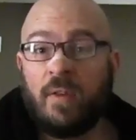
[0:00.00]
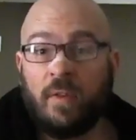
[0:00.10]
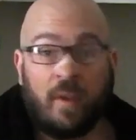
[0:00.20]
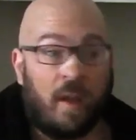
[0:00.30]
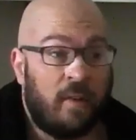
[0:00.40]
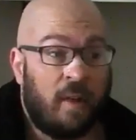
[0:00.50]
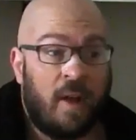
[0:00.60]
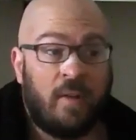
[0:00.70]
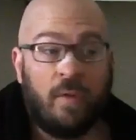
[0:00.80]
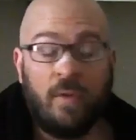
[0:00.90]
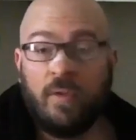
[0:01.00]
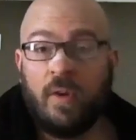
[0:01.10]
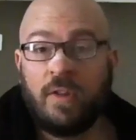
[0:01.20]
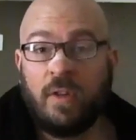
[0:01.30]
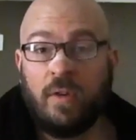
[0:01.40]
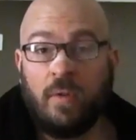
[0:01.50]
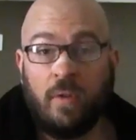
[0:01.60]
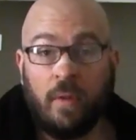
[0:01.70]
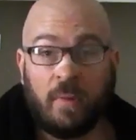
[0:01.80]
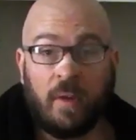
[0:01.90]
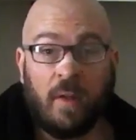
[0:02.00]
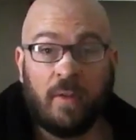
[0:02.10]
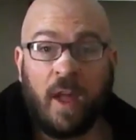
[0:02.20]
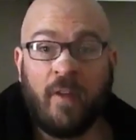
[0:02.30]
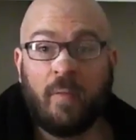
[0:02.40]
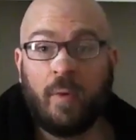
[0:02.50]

exercise science or nutrition, who themselves have